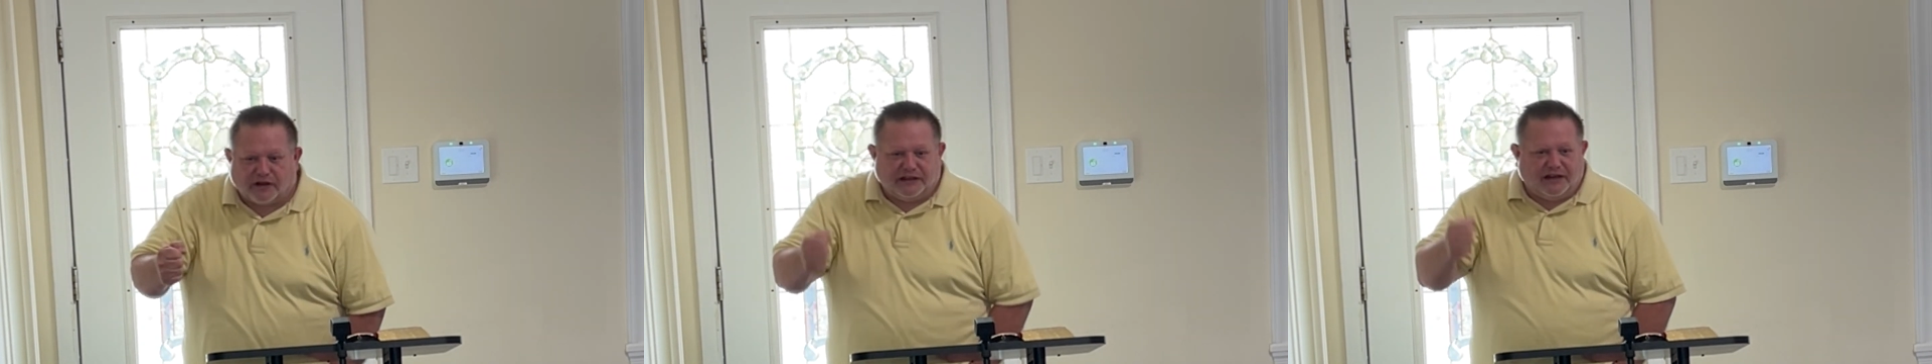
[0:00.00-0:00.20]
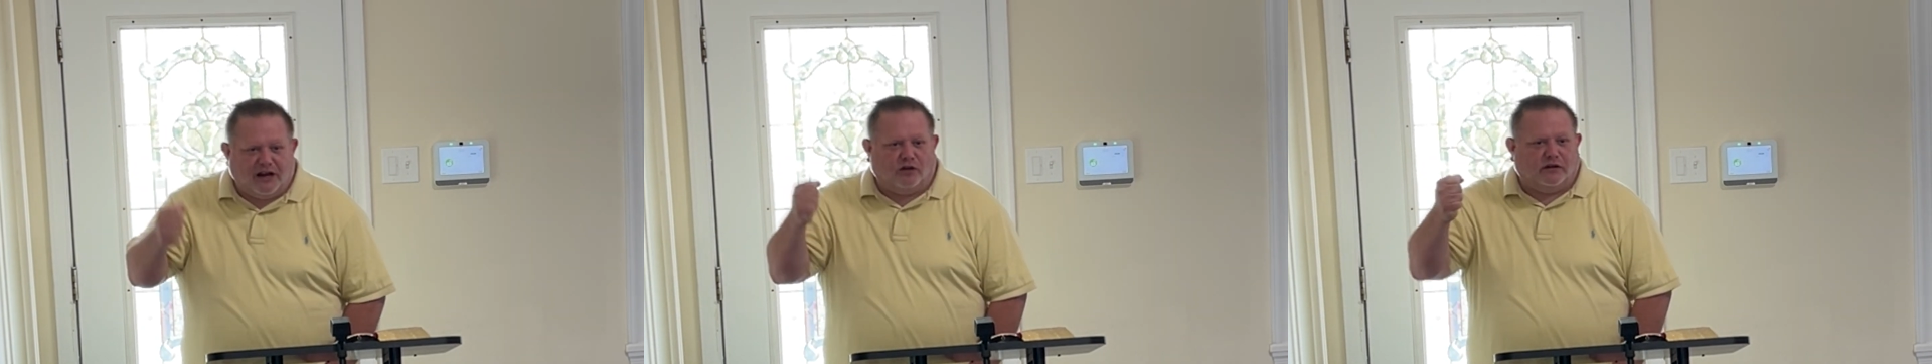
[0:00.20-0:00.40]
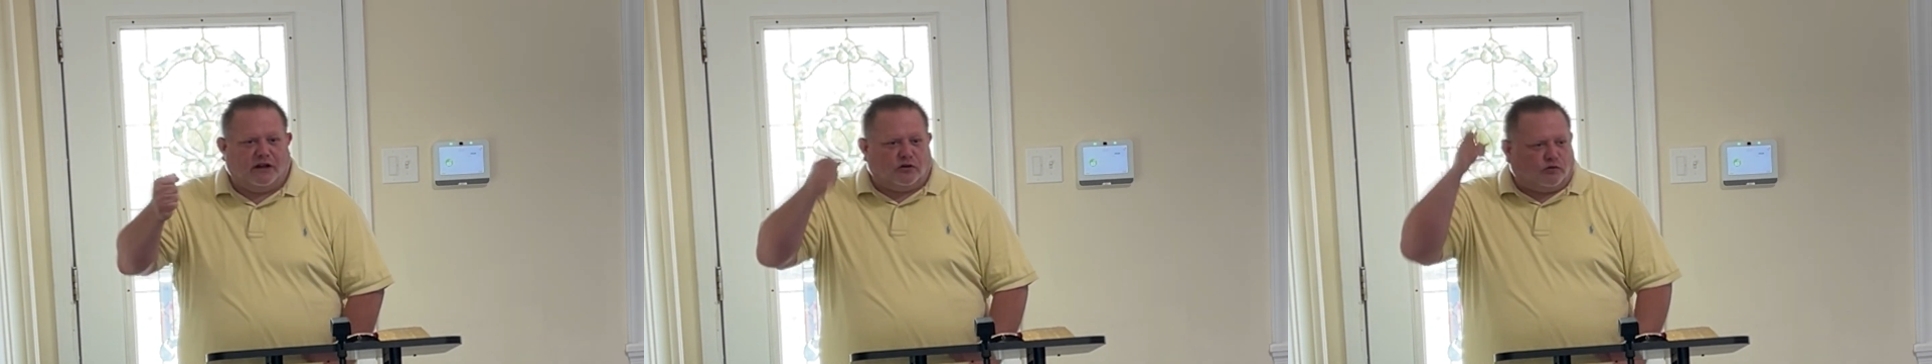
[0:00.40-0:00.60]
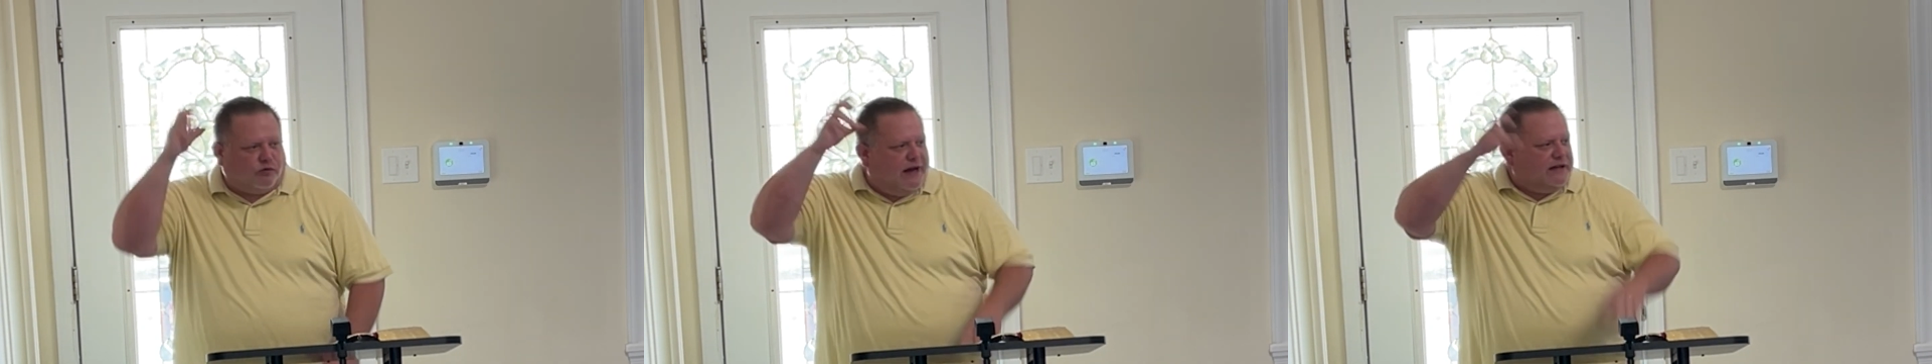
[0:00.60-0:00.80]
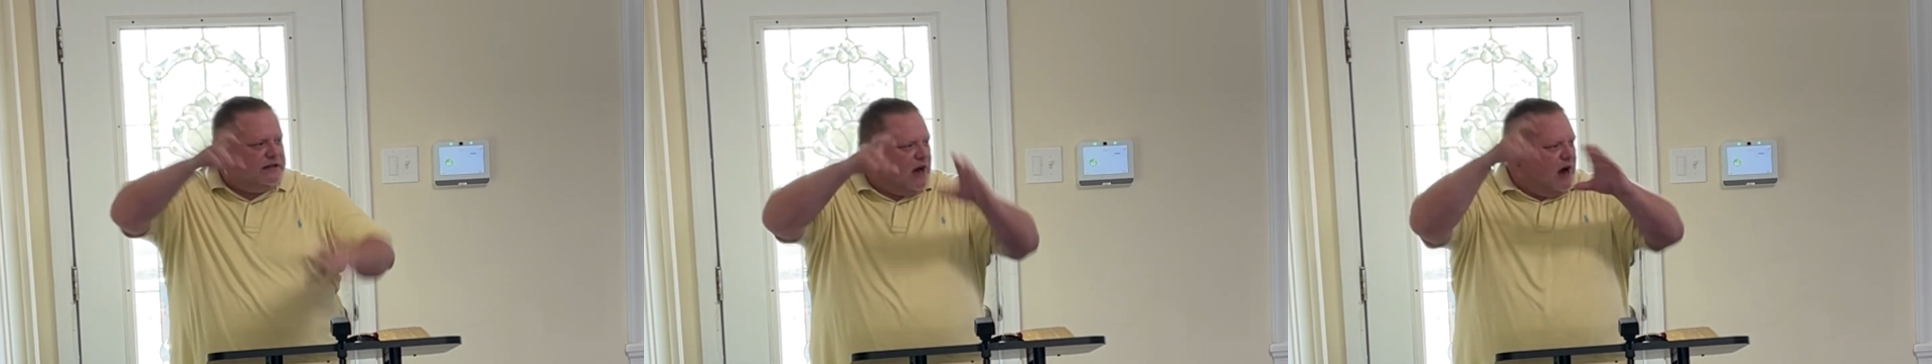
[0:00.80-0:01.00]
you know, little
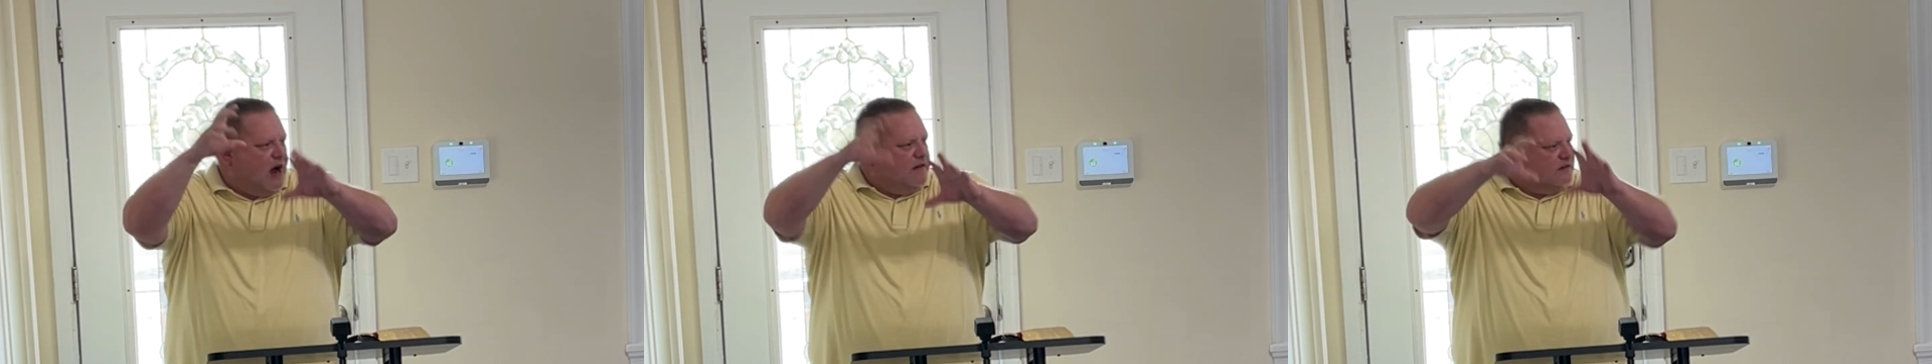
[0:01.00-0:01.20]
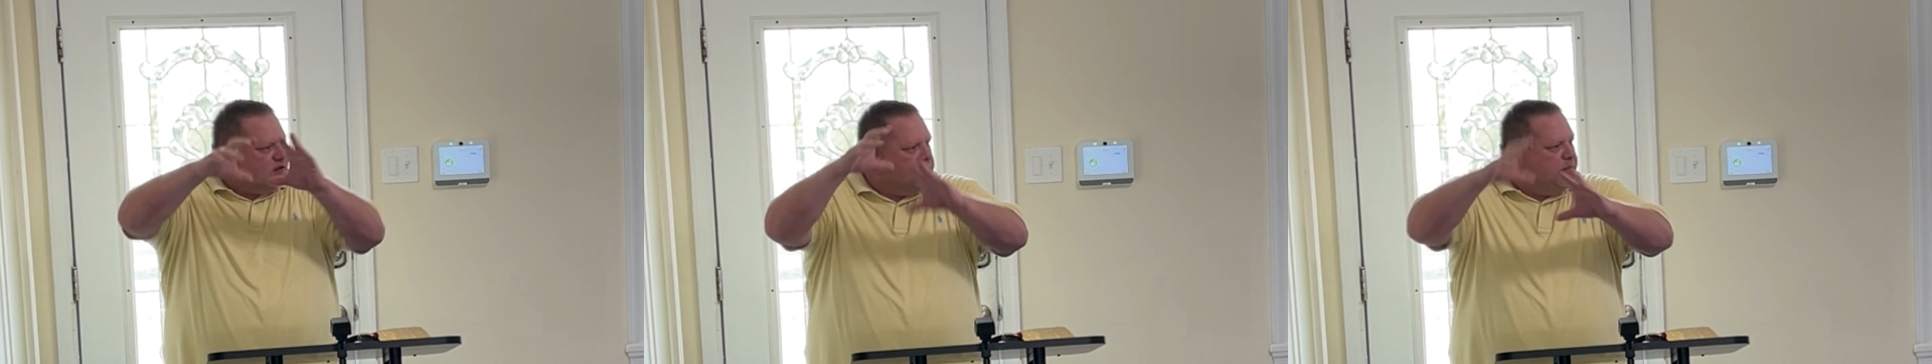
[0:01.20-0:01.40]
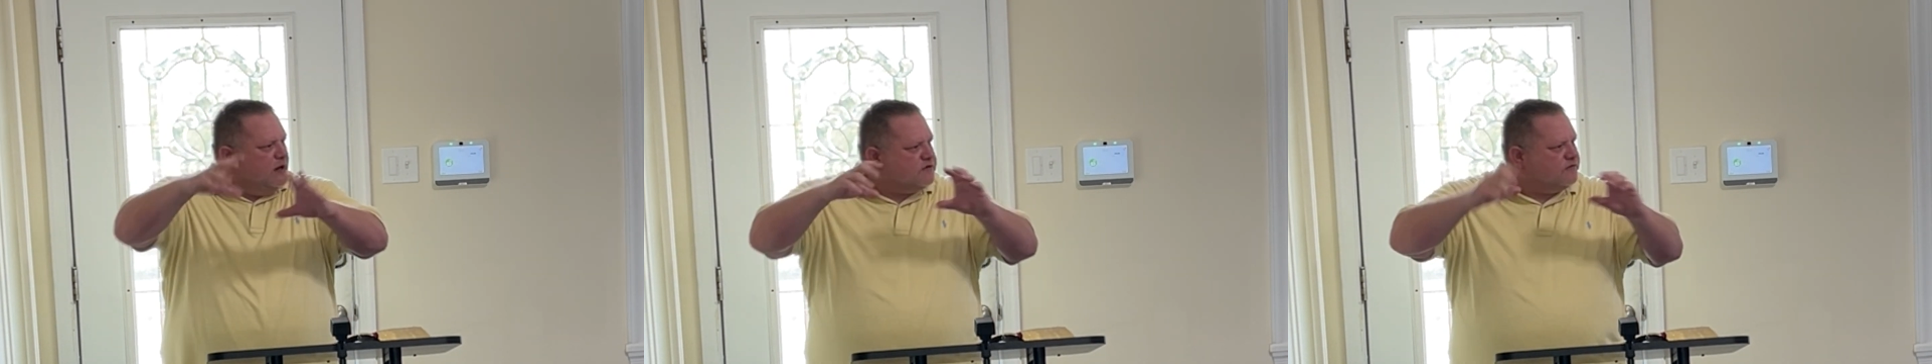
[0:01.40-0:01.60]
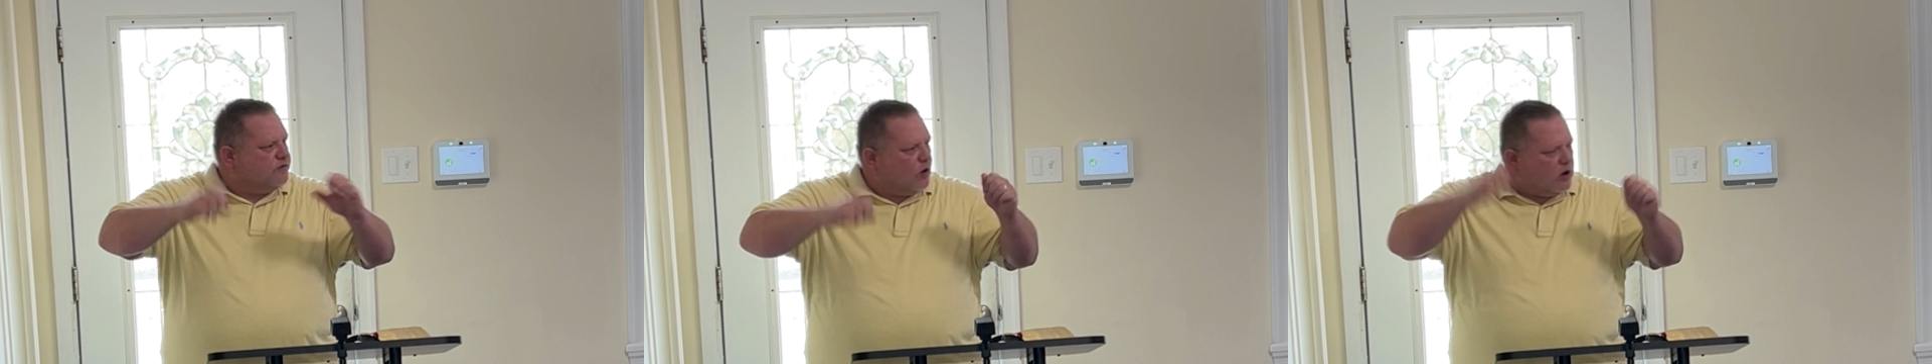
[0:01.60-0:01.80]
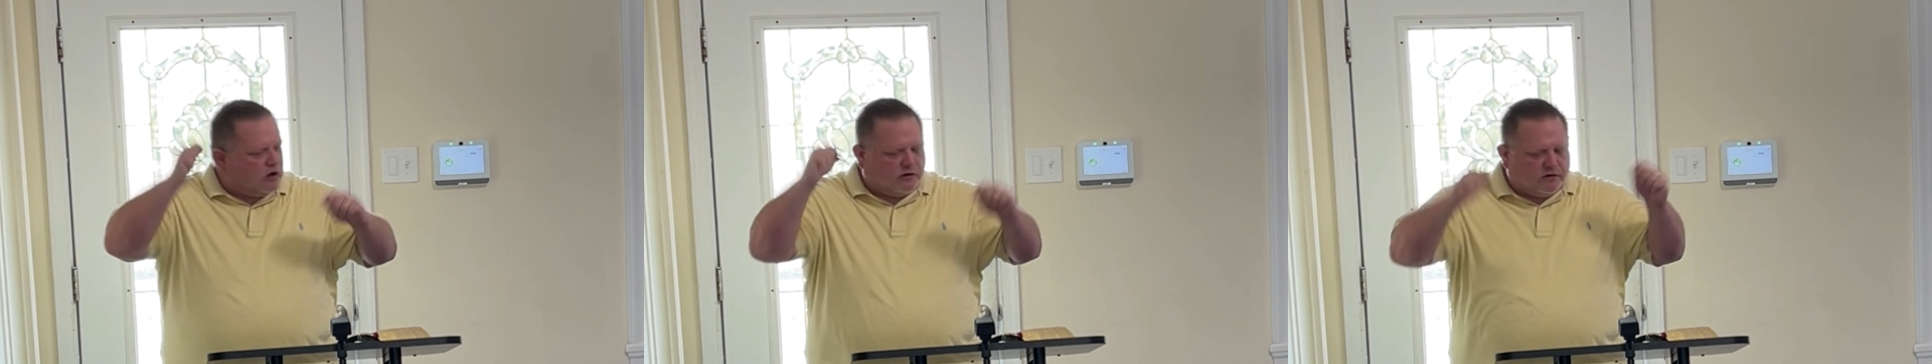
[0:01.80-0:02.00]
red guy that's a
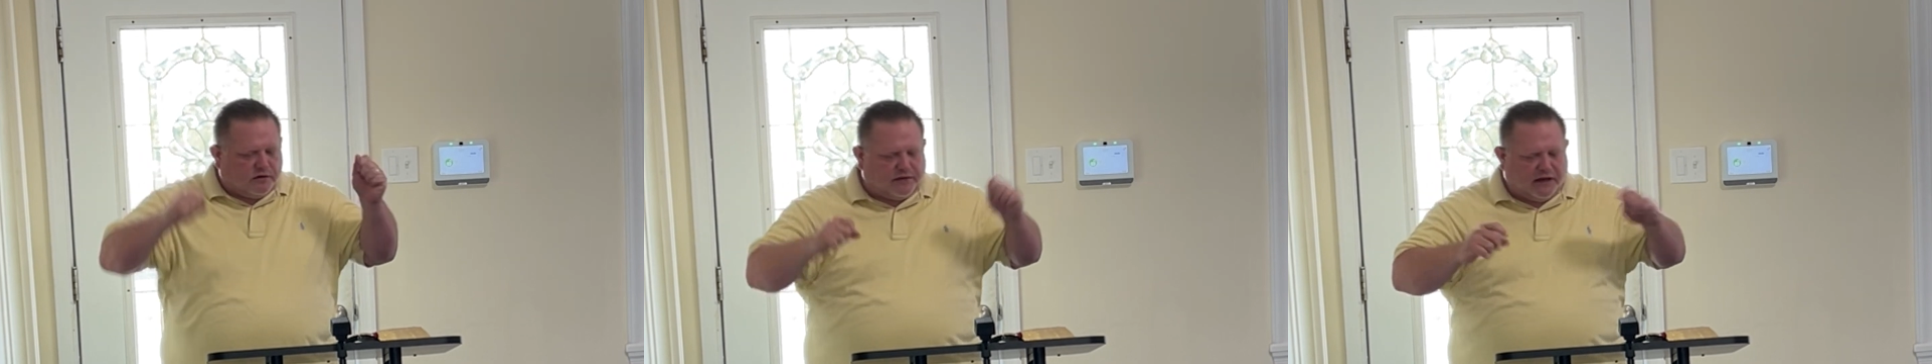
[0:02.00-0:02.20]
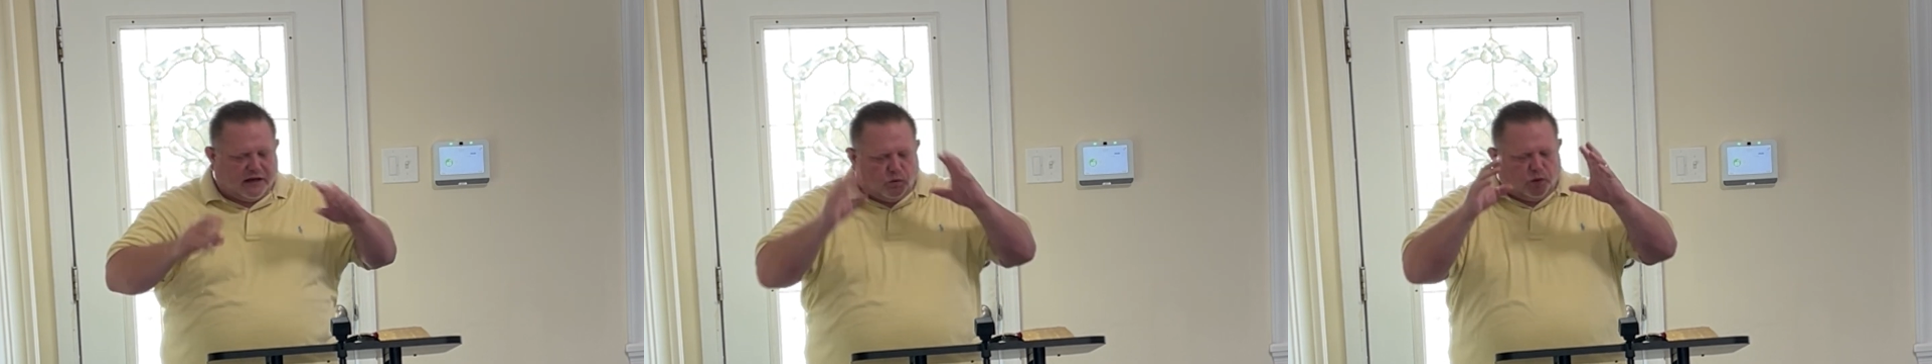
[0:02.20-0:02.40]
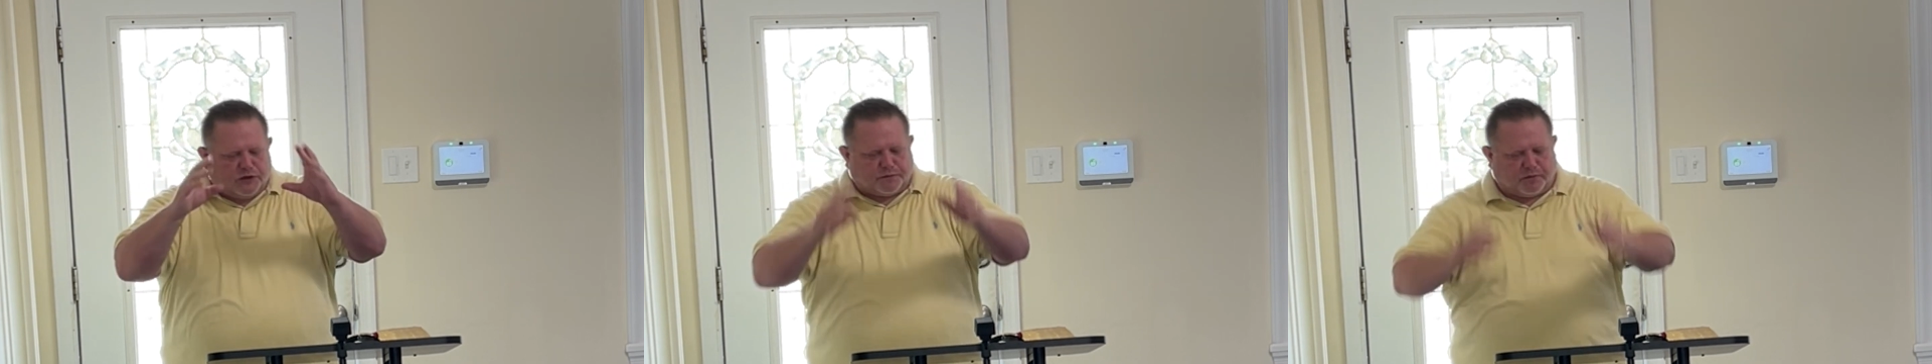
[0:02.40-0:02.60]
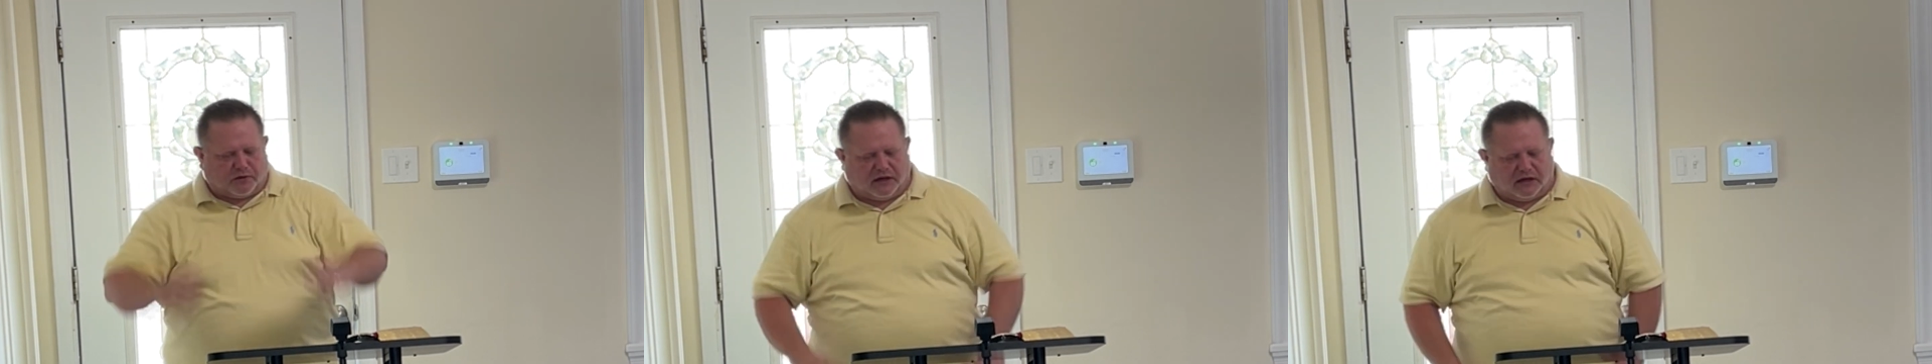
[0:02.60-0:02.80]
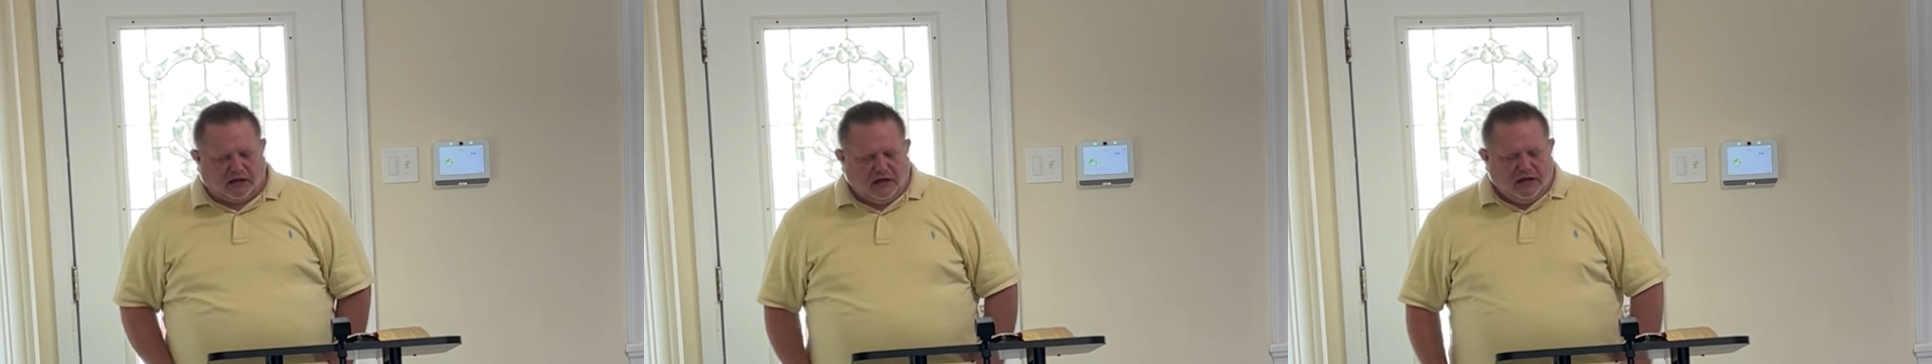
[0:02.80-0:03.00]
pitchfork on your thing,
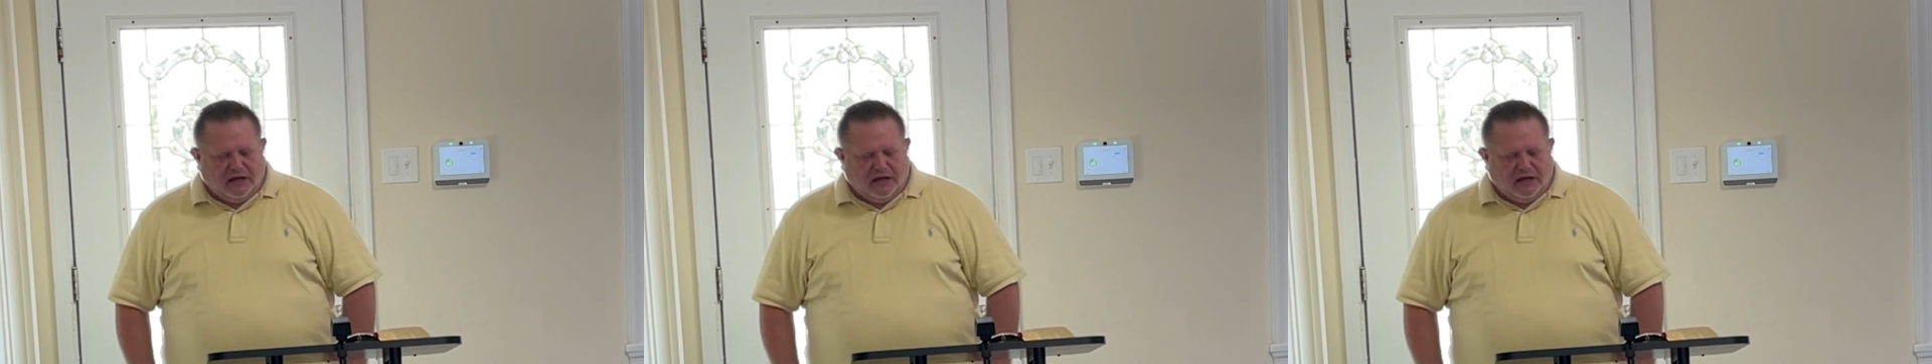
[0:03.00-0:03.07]
whispering,